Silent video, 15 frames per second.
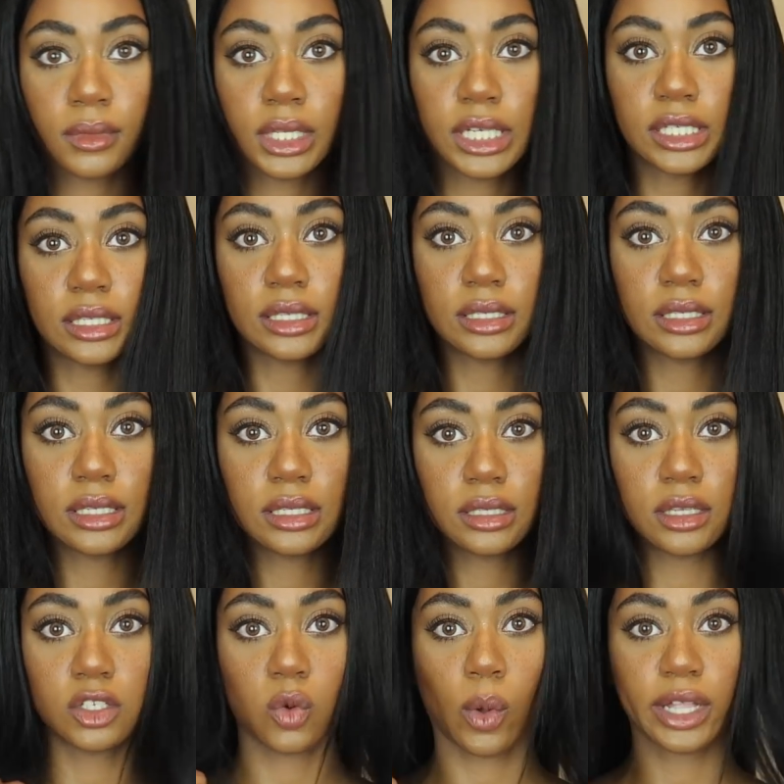Cause this is
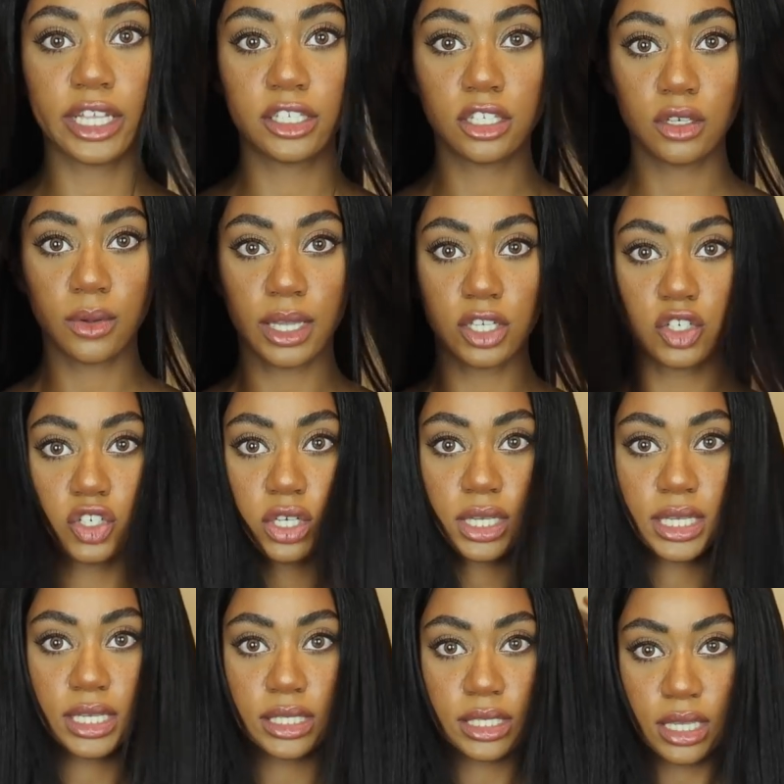the 22
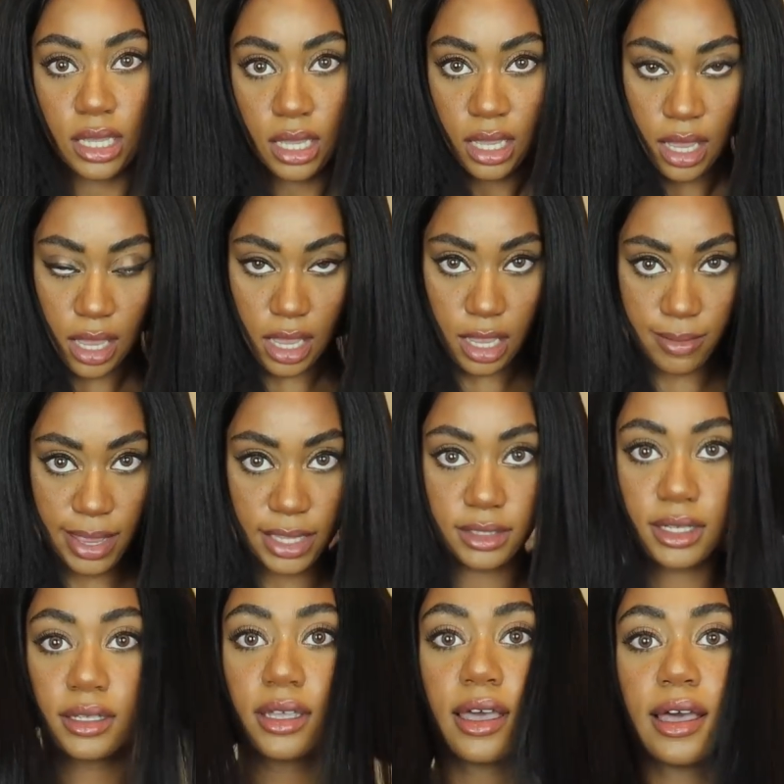inches. Um, I
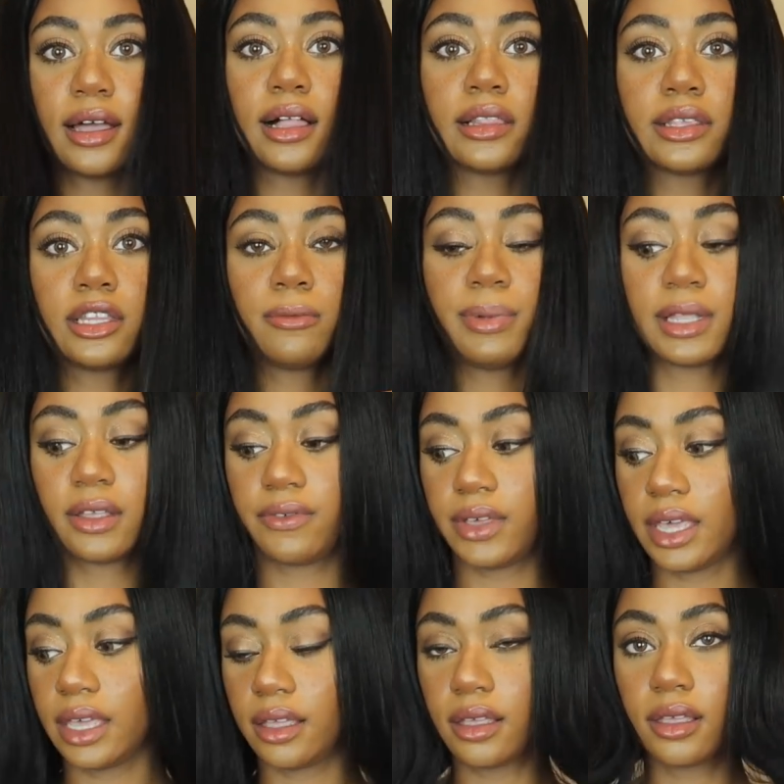did cut a little bit of
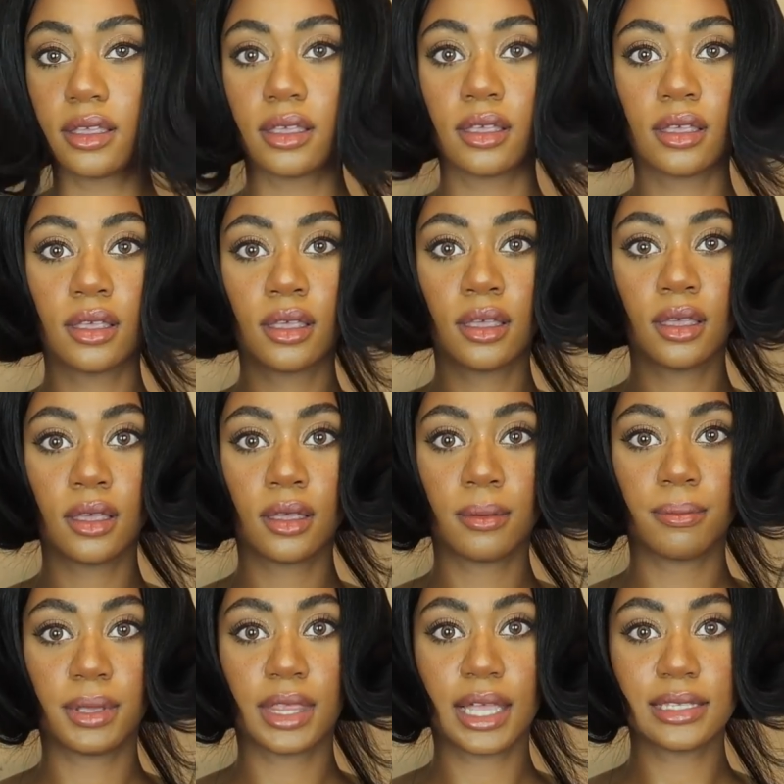it,
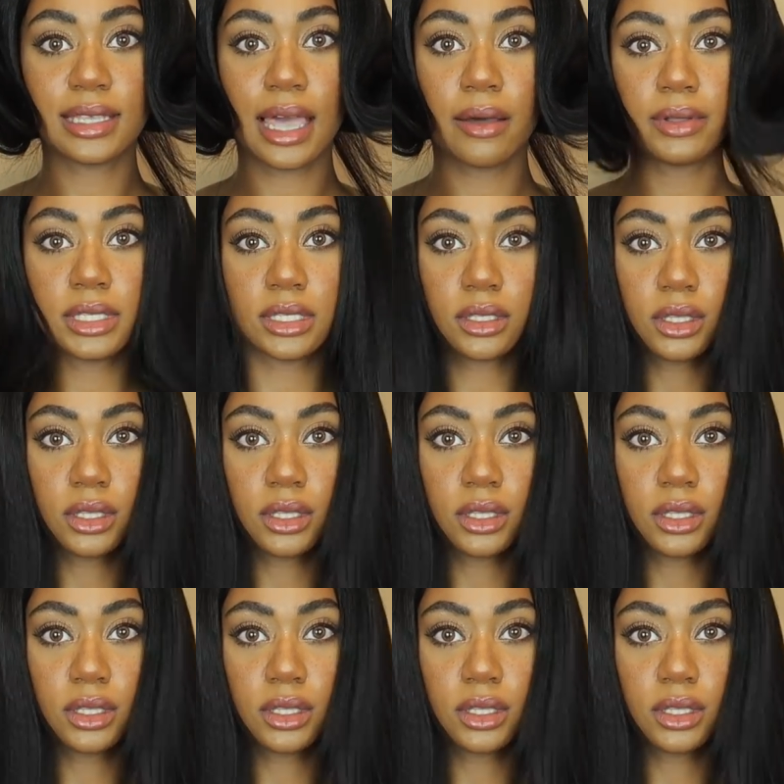but that's how it's